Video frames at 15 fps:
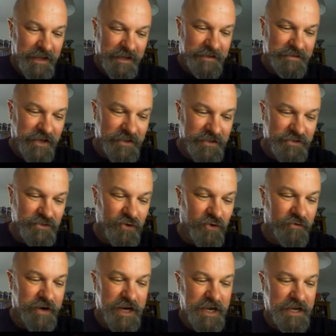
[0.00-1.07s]
so the
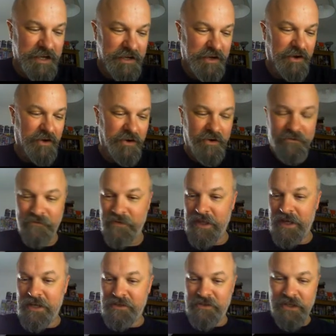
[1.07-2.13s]
story of
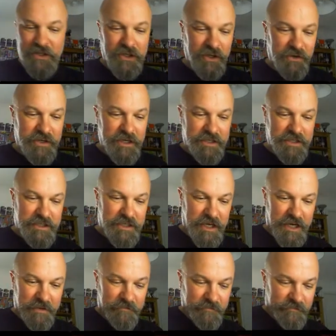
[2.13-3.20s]
the secluded,
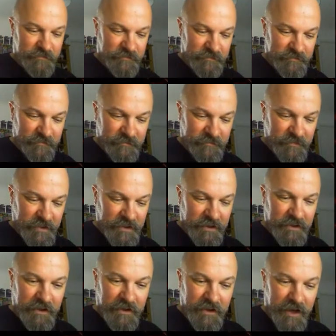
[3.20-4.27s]
um,
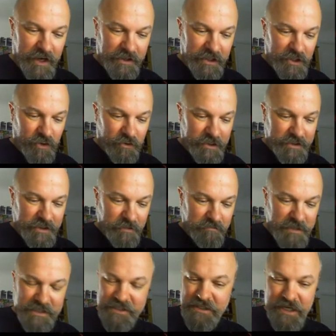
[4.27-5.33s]
I'm going to call it the
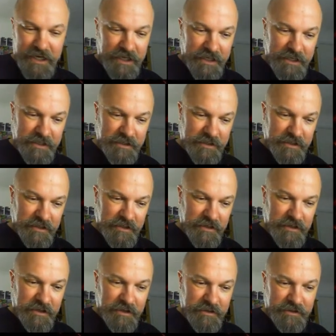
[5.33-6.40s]
mystic,
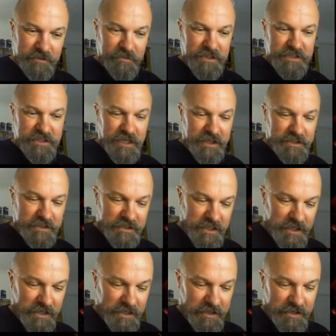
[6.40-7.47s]
the mystics,
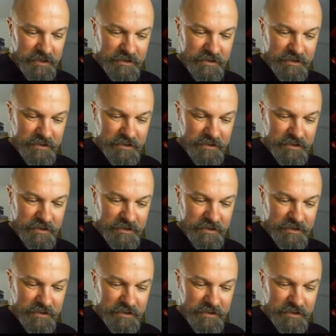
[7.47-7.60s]
uh,